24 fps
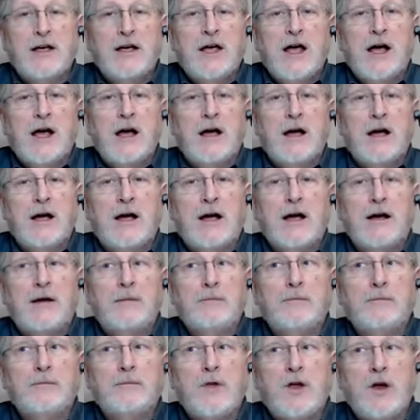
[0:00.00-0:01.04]

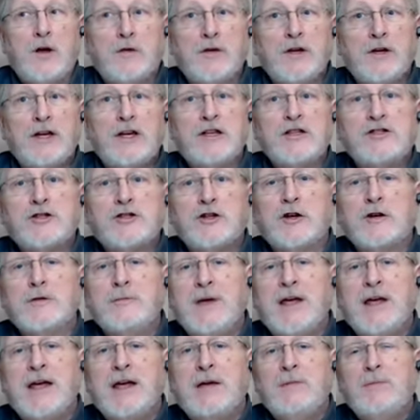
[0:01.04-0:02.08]
The only concern
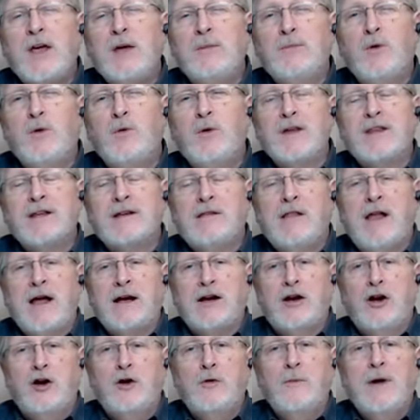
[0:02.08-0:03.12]
being people with
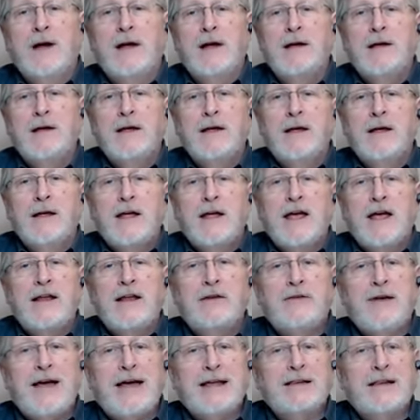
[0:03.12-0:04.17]
glaucoma and
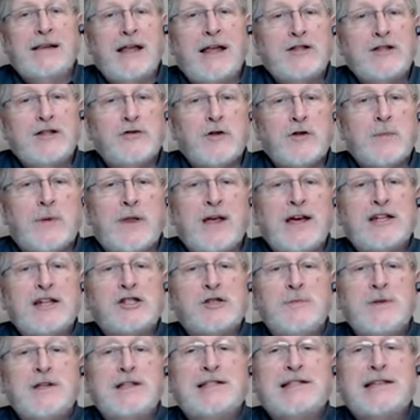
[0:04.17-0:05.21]
have had lens
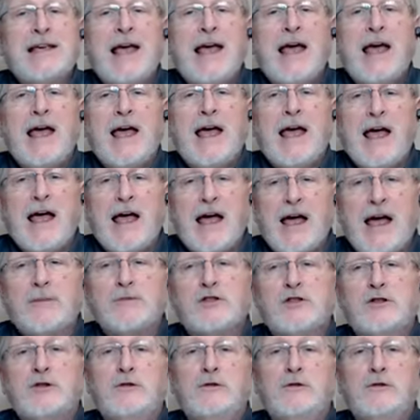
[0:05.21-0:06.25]
replacements
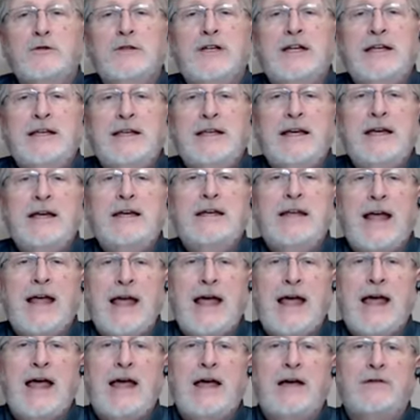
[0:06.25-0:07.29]
absolutely need to
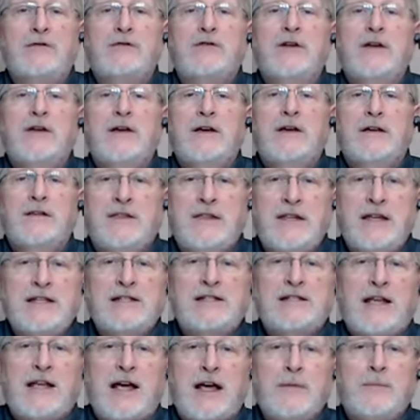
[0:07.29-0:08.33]
have
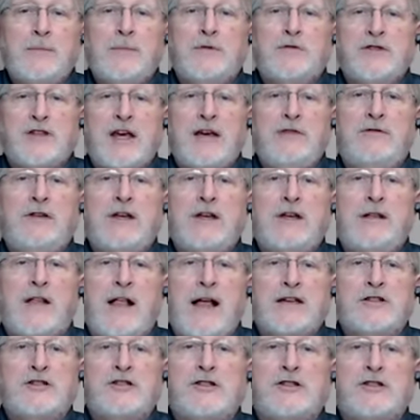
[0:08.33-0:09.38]
these type of
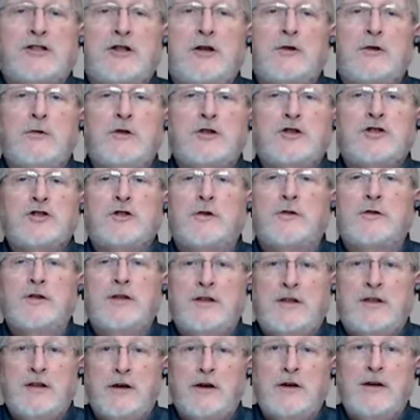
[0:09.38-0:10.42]
safety glasses to
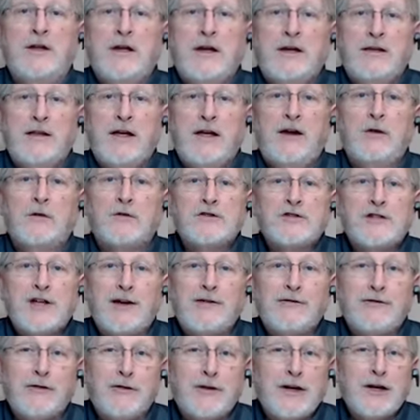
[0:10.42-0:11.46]
ensure that they don't
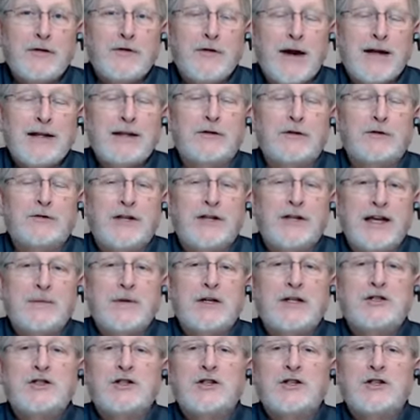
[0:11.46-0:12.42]
suffer any retinal damage.